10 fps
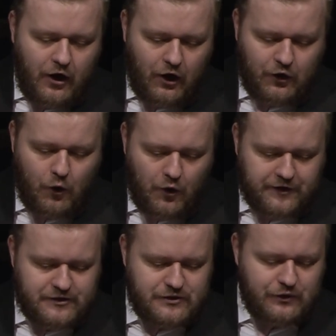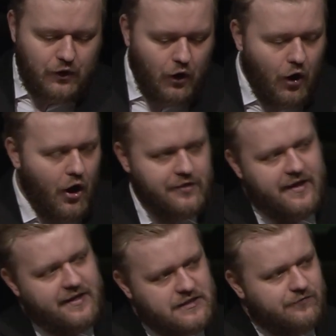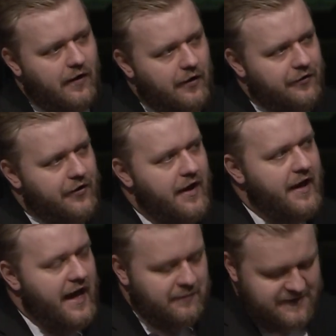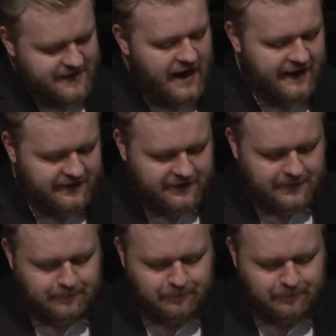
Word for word: according to all that his father Amaziah did.